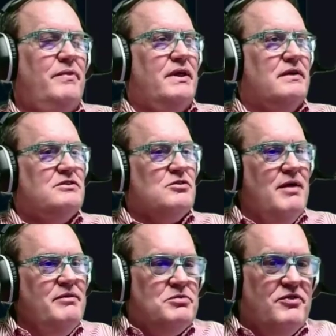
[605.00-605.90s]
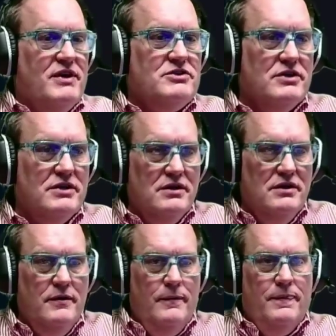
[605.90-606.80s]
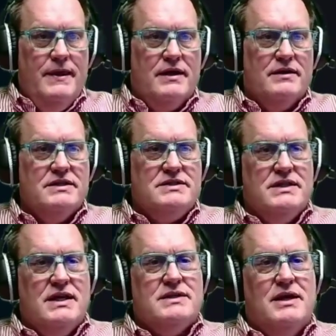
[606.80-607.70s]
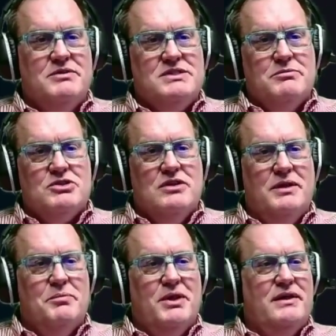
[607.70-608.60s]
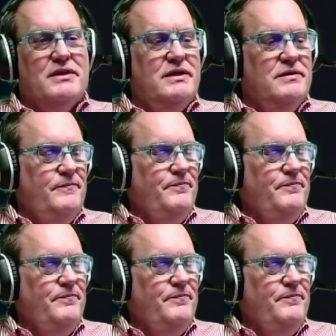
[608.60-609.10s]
the ceramics professor down at Dixie at that time, his name was Glenn Blakely.